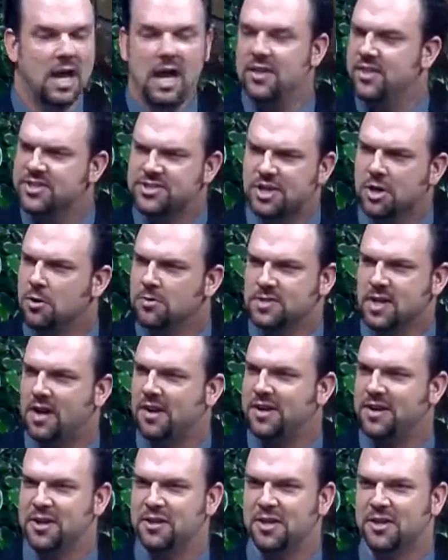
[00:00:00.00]
Hey, this goes
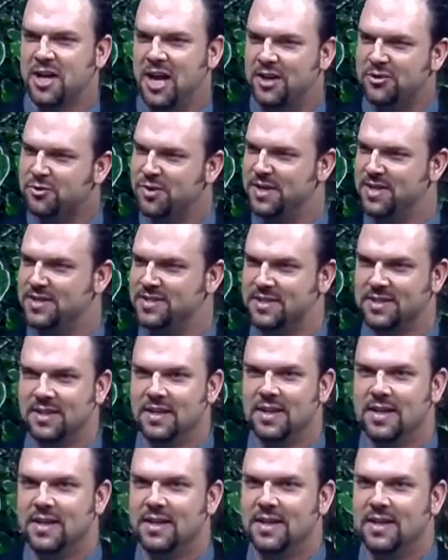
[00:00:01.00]
on in other countries.
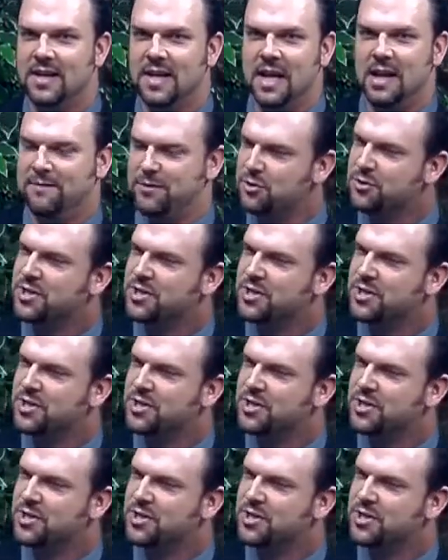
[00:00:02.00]
If